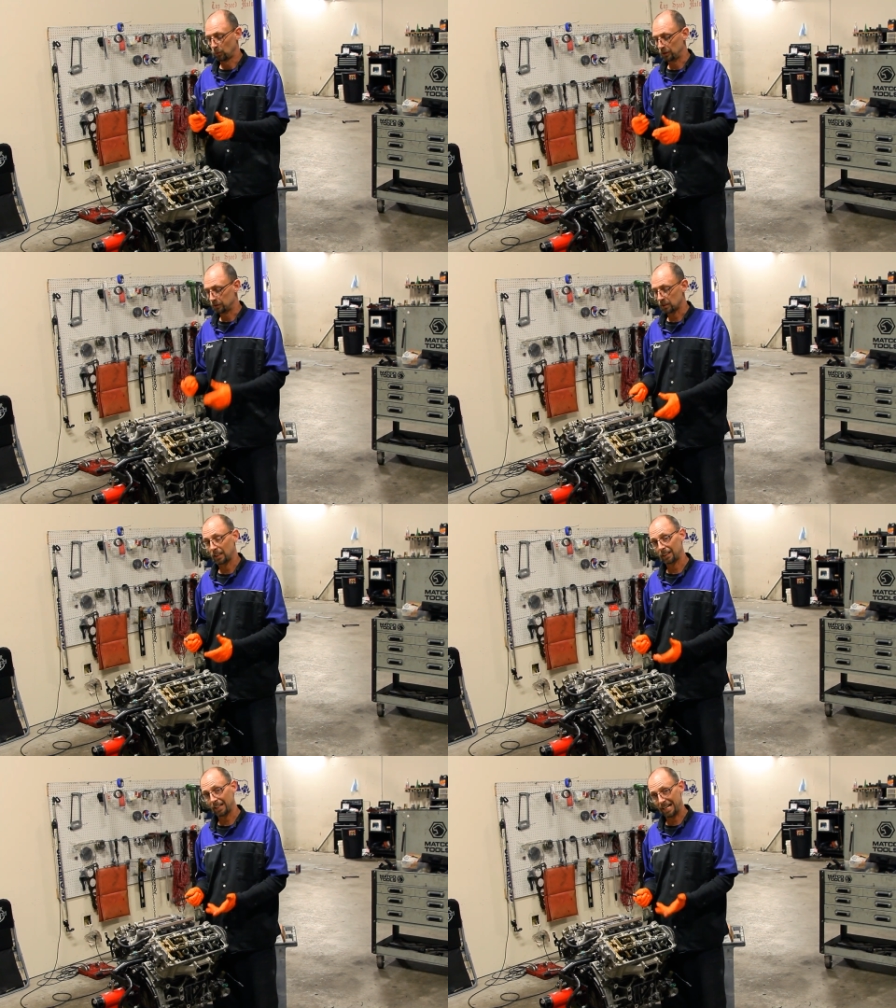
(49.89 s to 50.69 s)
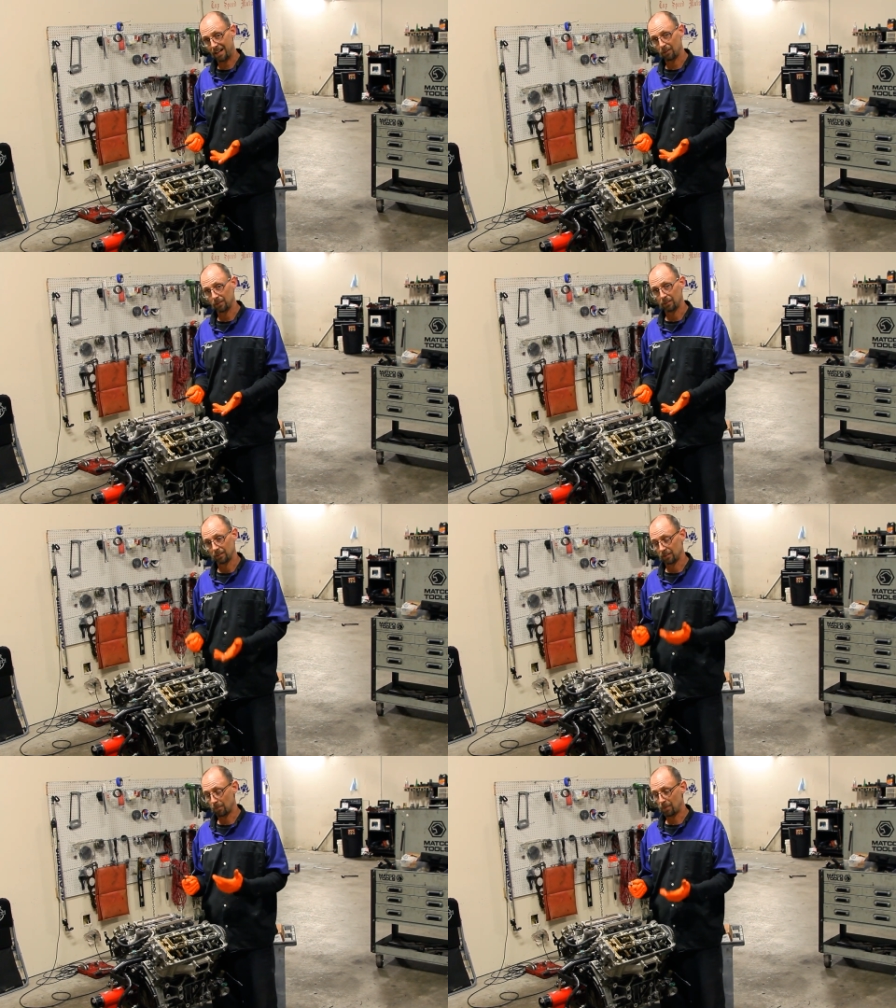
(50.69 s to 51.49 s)
When you take it out,
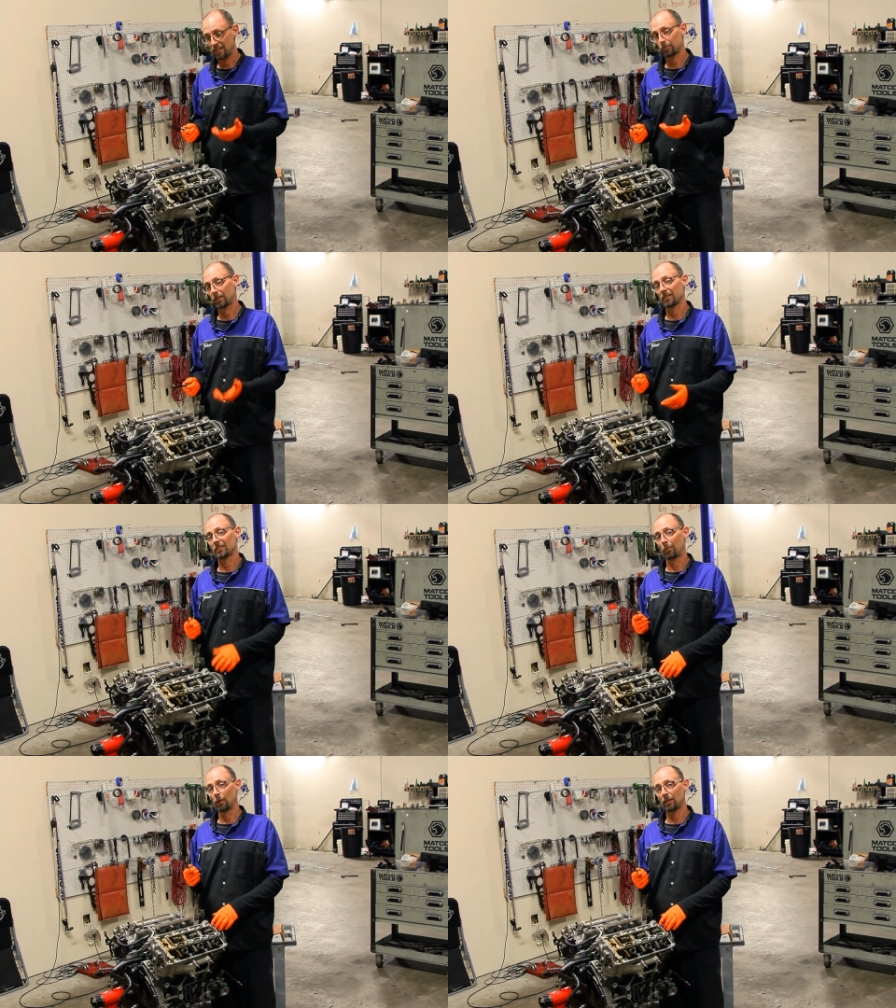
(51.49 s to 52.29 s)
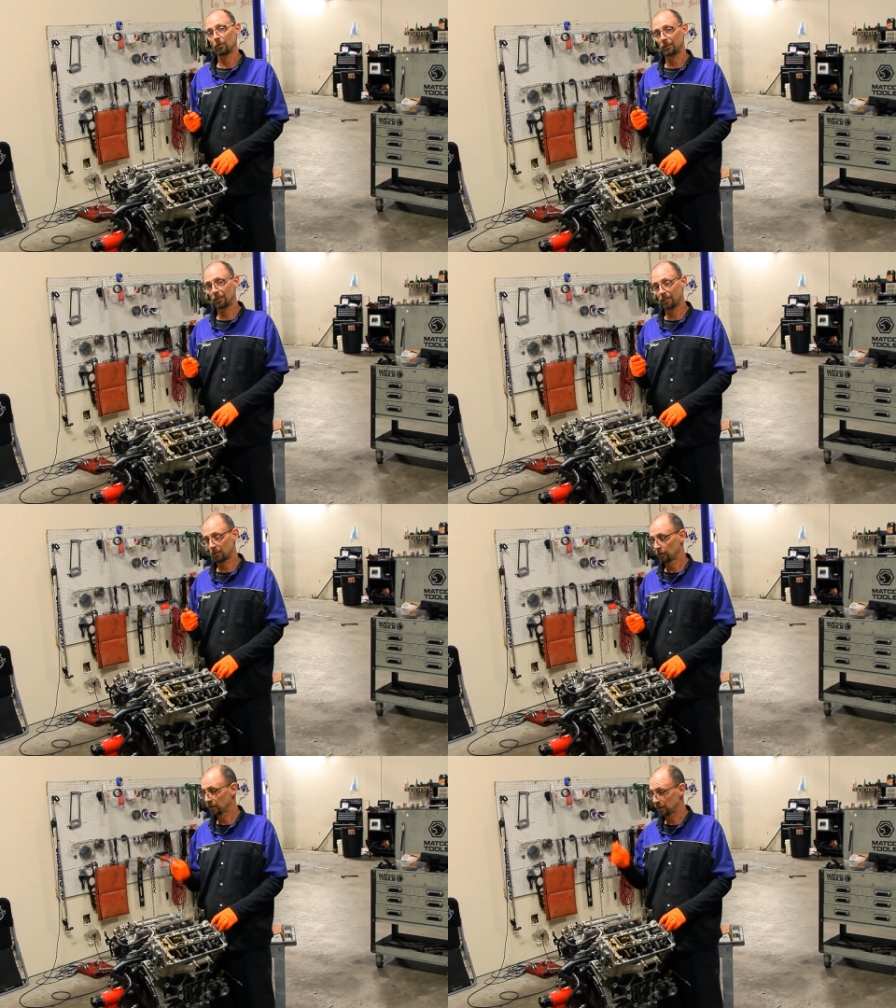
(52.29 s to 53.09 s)
the best place to put it when you're
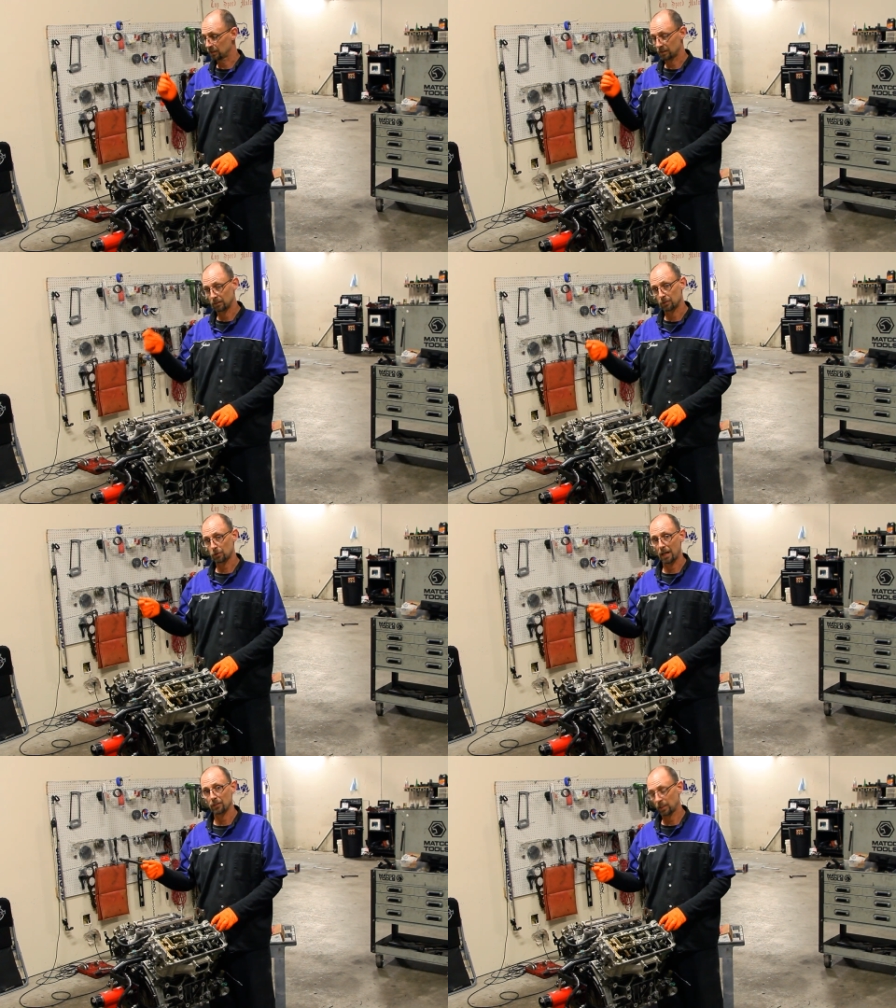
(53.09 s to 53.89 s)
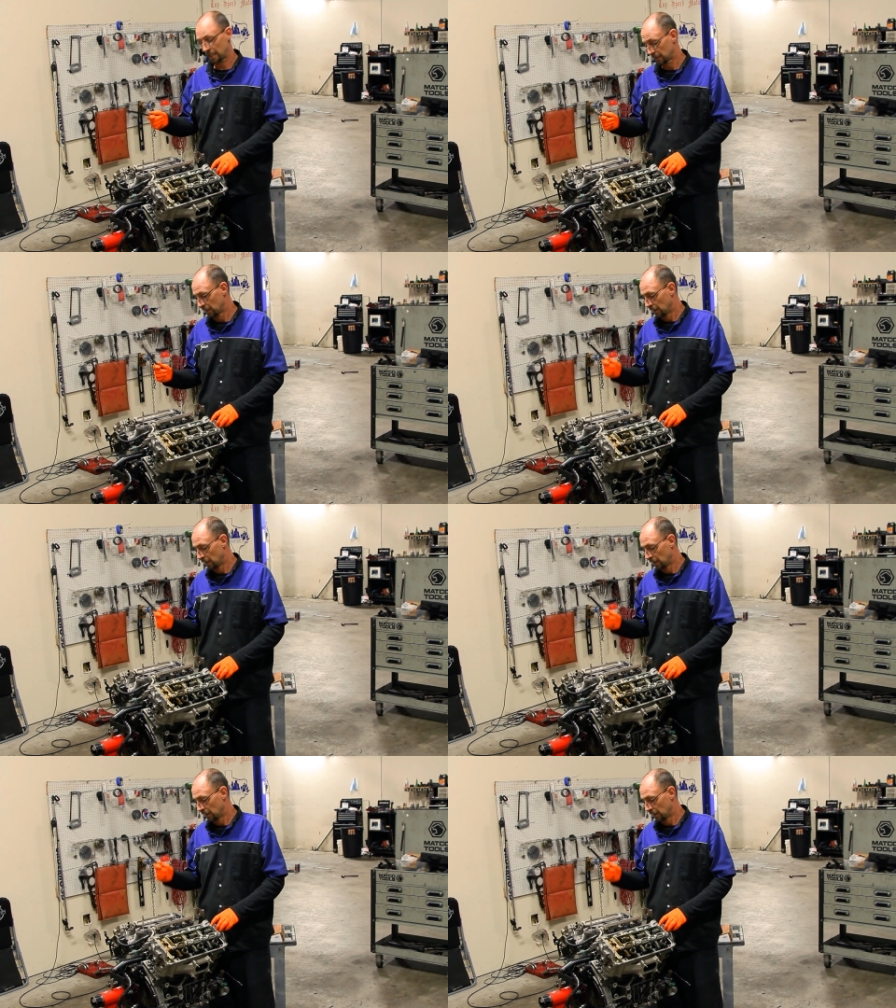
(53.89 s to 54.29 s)
done with it is in the trash can.